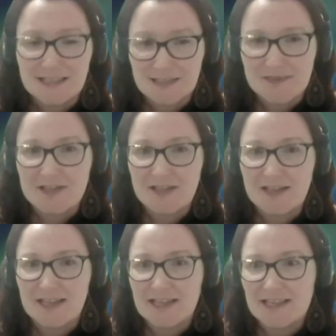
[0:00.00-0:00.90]

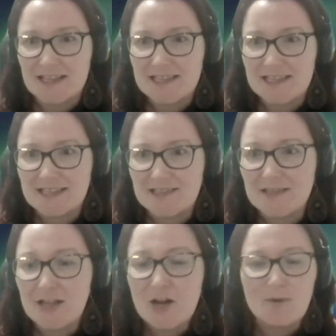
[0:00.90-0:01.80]
Absolutely. Is
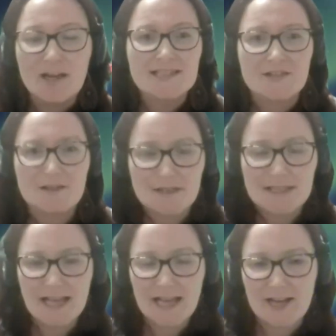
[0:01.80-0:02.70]
why it's so lovely to
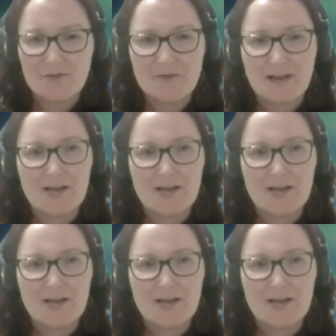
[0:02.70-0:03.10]
have